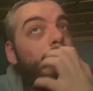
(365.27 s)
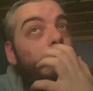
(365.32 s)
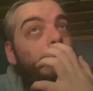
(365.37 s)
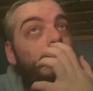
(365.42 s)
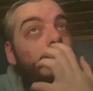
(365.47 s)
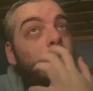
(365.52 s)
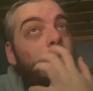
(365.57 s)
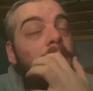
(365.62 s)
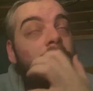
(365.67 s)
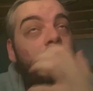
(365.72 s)

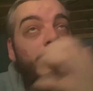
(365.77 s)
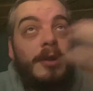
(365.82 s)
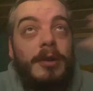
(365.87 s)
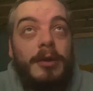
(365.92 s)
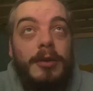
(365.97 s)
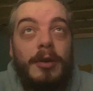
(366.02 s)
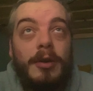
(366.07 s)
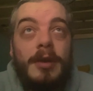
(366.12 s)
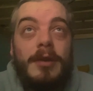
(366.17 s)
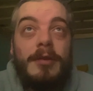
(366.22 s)
But it's looking
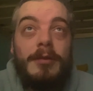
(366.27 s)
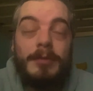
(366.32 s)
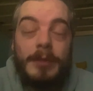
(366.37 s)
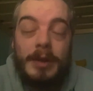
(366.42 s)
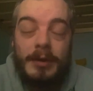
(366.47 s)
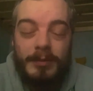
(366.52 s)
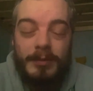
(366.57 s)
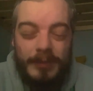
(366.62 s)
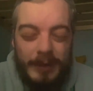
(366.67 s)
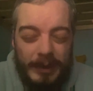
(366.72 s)
good. It's,
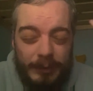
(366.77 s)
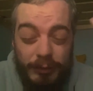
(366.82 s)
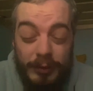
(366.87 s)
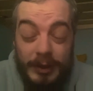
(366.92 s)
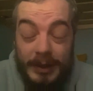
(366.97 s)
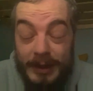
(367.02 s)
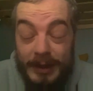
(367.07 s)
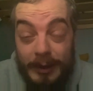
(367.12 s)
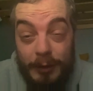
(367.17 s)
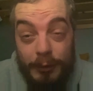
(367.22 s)
it's, it's
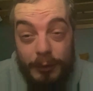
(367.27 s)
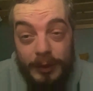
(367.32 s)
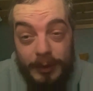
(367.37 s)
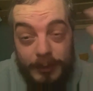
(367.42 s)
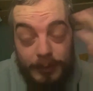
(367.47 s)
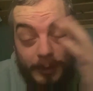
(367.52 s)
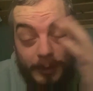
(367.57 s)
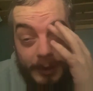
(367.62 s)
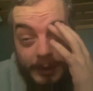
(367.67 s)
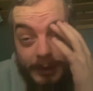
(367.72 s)
really
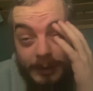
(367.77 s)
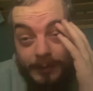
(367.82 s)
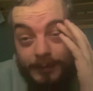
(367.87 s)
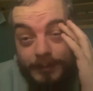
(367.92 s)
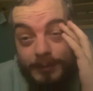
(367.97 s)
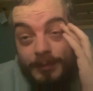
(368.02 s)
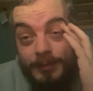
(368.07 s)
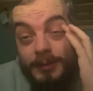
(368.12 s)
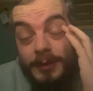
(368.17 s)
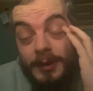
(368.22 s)
holding my
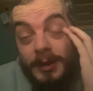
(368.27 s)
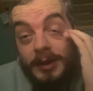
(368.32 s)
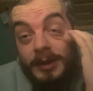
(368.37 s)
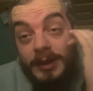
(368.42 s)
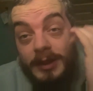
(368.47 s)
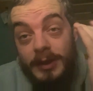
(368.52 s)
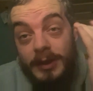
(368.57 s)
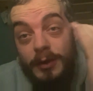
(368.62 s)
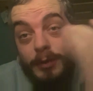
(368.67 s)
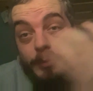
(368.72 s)

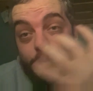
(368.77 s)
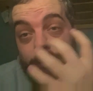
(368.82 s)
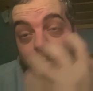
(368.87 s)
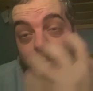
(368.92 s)
psyche up.